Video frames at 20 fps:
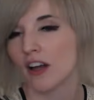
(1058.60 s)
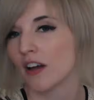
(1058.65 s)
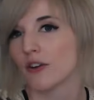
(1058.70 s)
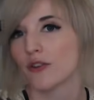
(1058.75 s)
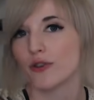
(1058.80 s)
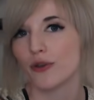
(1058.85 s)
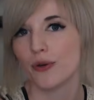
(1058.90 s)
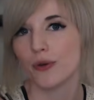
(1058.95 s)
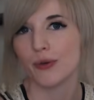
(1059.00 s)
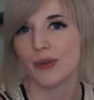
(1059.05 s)

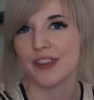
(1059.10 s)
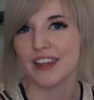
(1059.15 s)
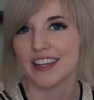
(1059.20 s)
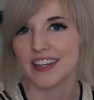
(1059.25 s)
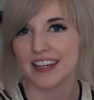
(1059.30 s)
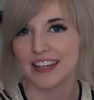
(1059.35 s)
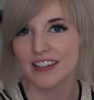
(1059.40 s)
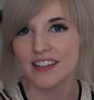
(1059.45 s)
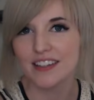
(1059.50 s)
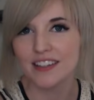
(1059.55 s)

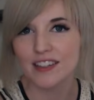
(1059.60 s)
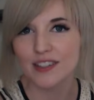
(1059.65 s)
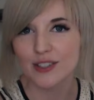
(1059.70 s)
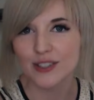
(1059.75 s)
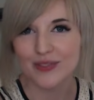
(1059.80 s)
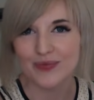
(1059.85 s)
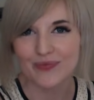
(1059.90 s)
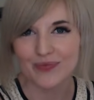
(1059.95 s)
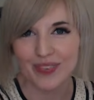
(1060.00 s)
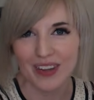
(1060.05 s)
truthiness,
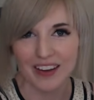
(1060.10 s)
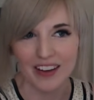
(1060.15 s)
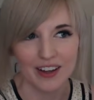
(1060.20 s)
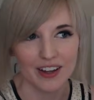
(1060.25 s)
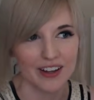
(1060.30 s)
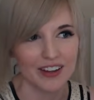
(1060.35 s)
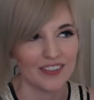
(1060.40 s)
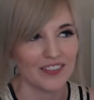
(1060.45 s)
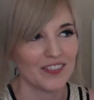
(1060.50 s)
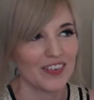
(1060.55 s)

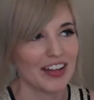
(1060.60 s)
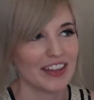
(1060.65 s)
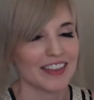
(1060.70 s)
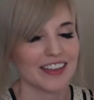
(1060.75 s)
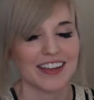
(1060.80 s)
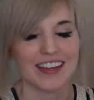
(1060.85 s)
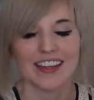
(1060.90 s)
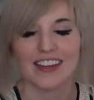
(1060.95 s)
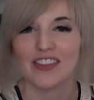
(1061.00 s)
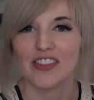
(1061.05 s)
I
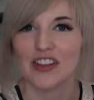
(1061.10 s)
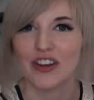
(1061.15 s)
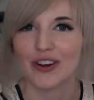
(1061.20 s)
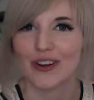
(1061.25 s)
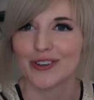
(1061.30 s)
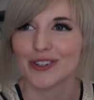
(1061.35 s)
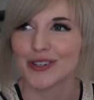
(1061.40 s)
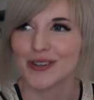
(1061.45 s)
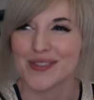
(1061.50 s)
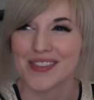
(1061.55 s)
think in the year
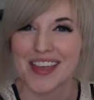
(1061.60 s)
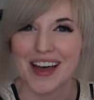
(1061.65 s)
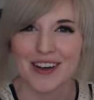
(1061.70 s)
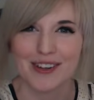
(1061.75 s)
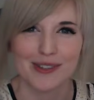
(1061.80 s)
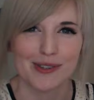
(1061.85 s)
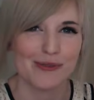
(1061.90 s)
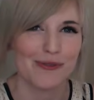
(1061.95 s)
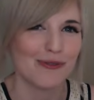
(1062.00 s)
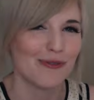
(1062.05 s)

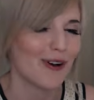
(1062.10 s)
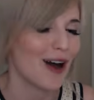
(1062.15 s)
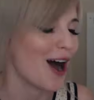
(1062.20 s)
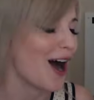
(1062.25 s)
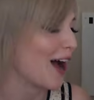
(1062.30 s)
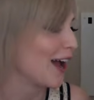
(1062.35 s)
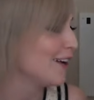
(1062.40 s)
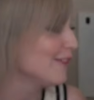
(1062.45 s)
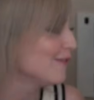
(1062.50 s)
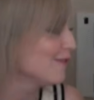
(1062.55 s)

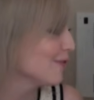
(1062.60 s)
2005.